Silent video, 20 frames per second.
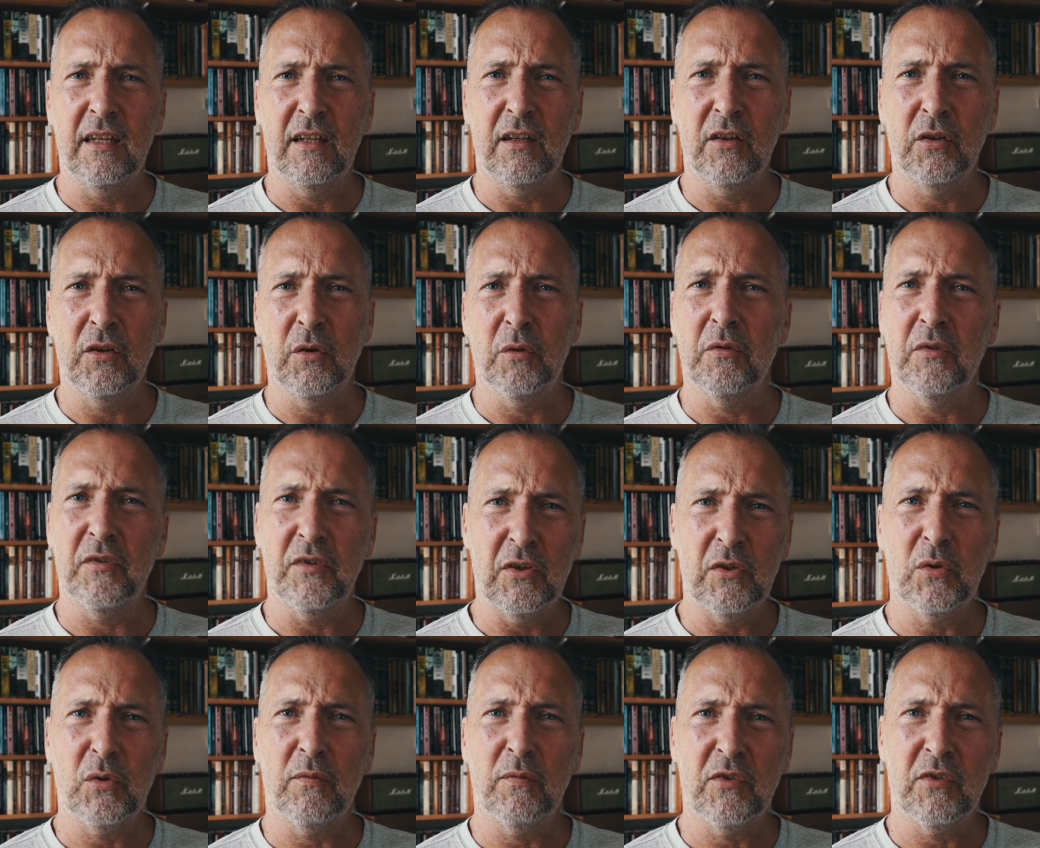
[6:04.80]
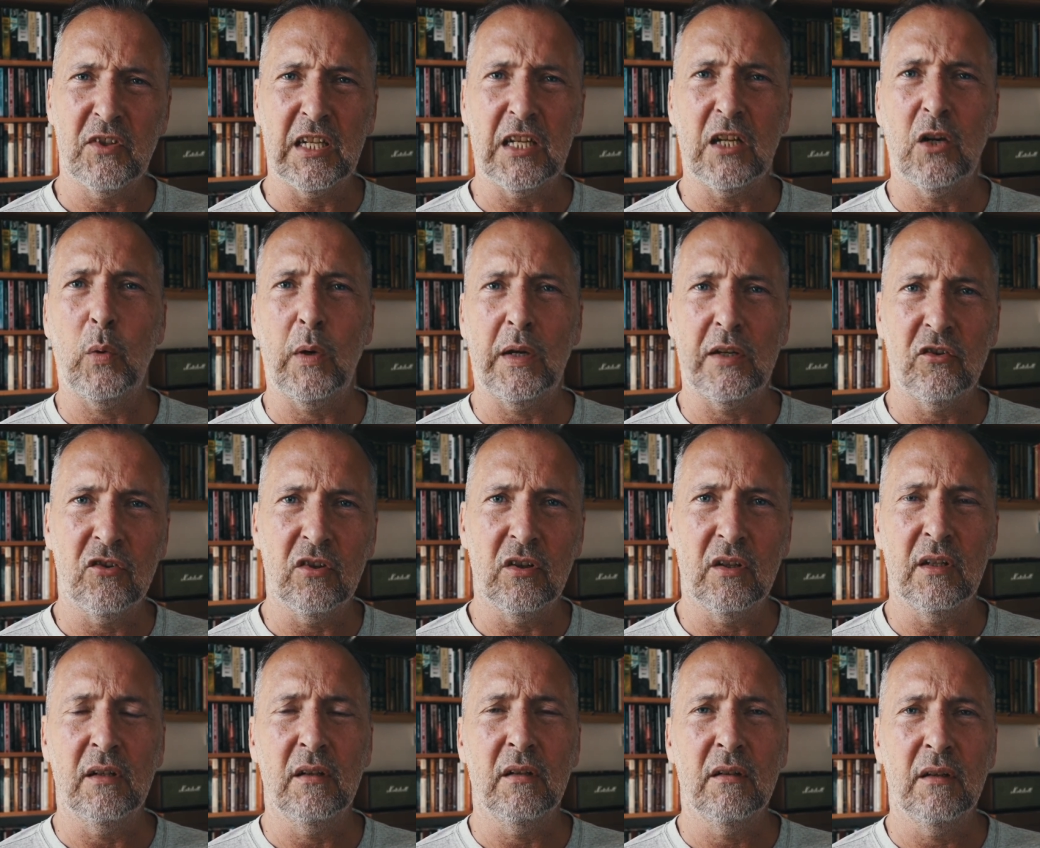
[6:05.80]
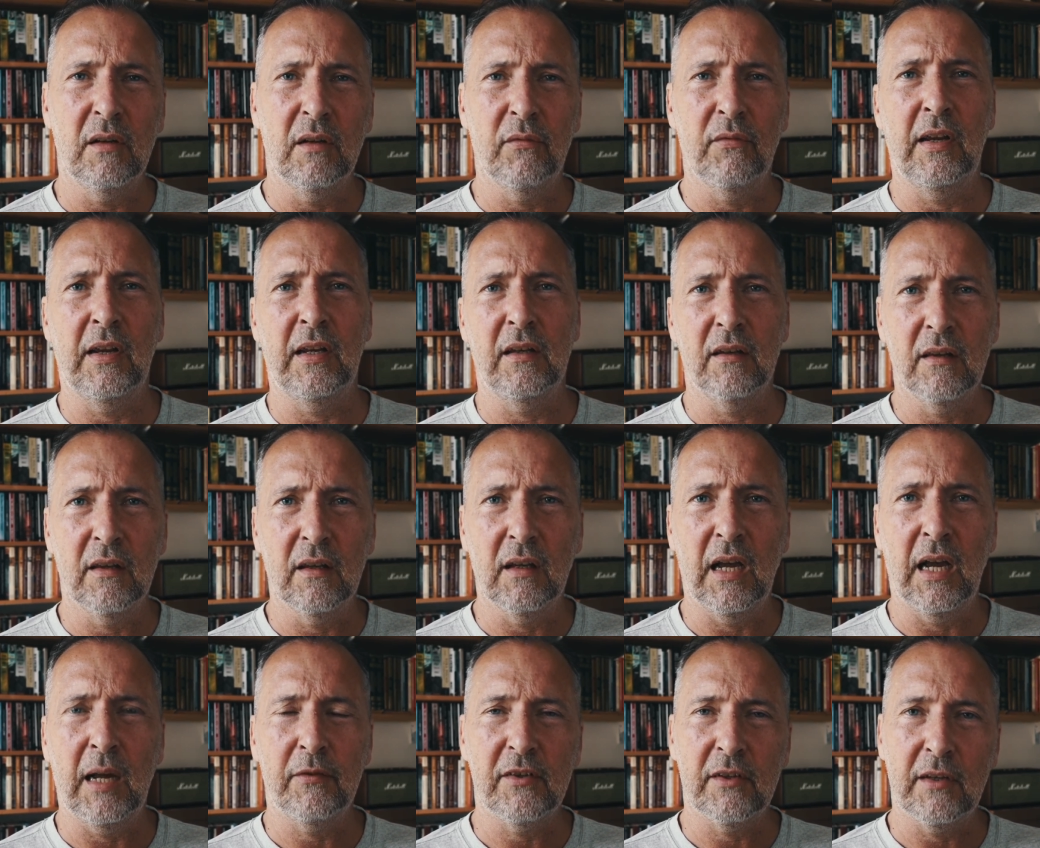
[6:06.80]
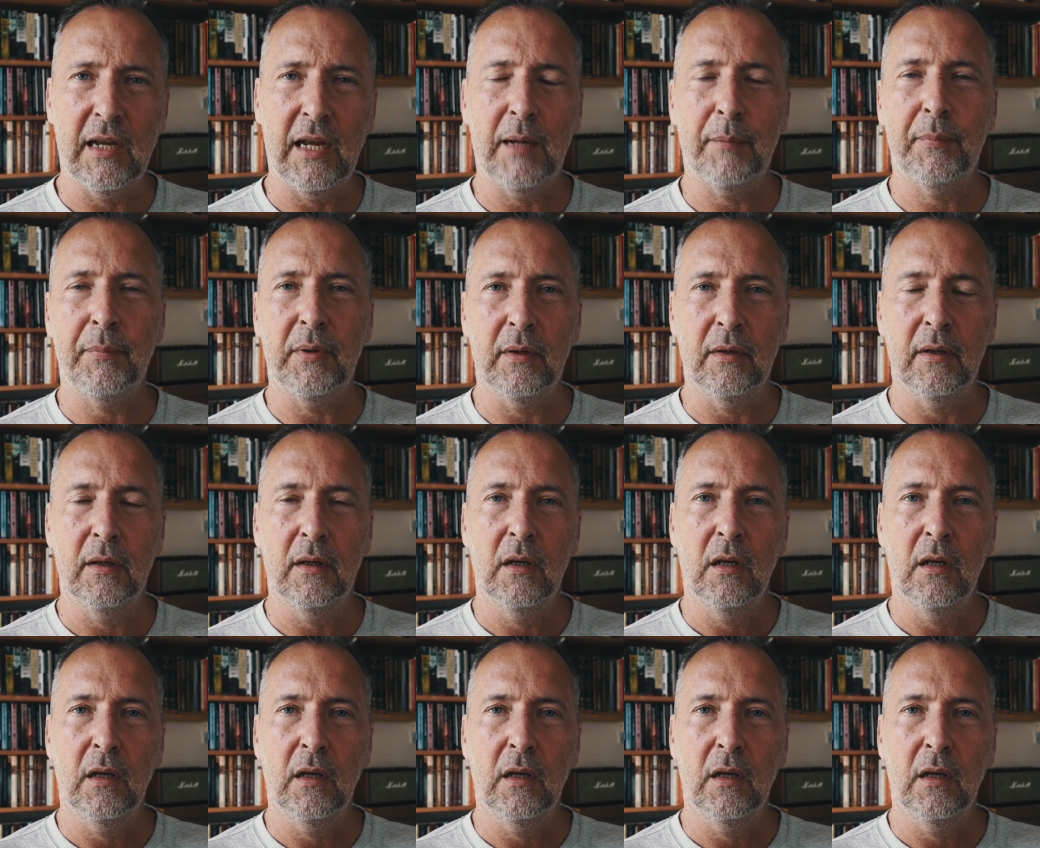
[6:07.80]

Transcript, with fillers: you know, there's this sort of sequential event that has to happen.